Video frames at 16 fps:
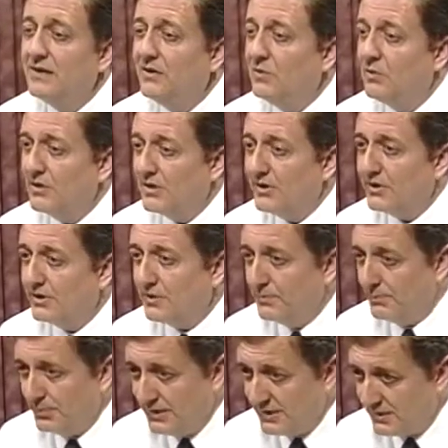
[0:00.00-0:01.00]
one of their
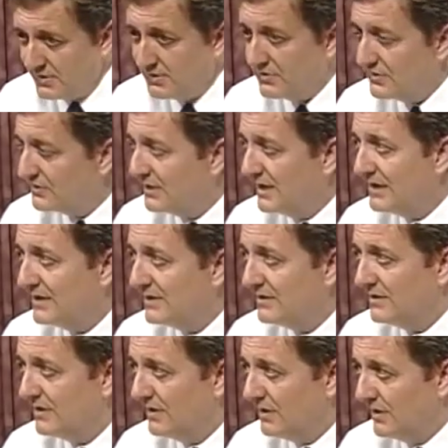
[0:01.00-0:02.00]
competitors is getting an
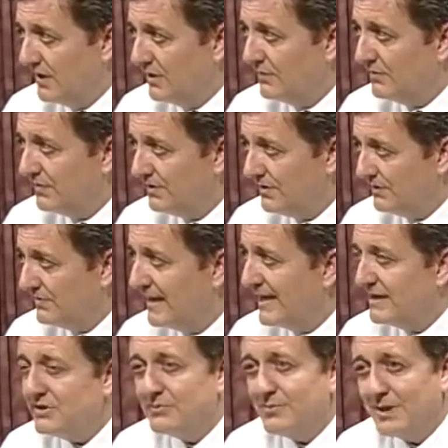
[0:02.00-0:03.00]
unfair
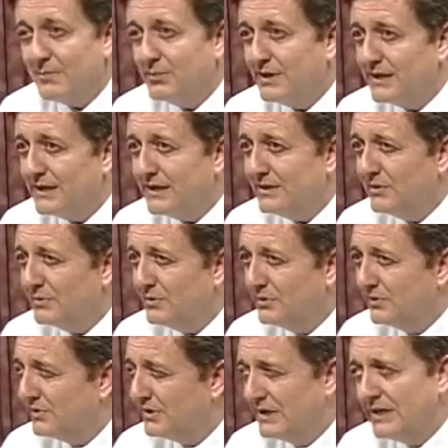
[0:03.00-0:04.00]
advantage by breaking the
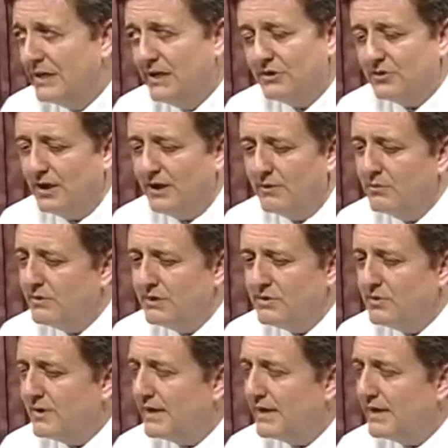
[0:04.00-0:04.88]
rules. So I really don't